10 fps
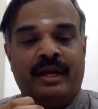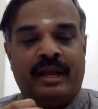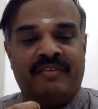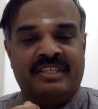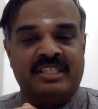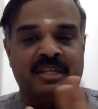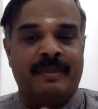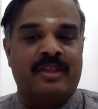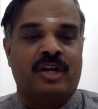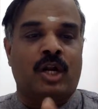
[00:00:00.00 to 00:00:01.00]
efficiency
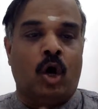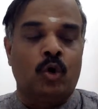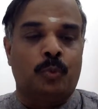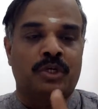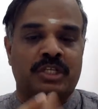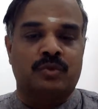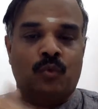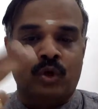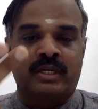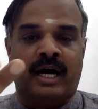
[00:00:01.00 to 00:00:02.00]
based on output is
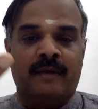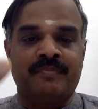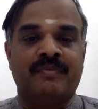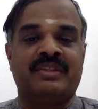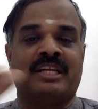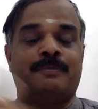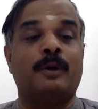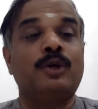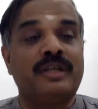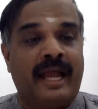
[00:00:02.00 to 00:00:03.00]
ulta with respect
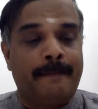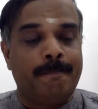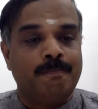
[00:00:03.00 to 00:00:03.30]
to time.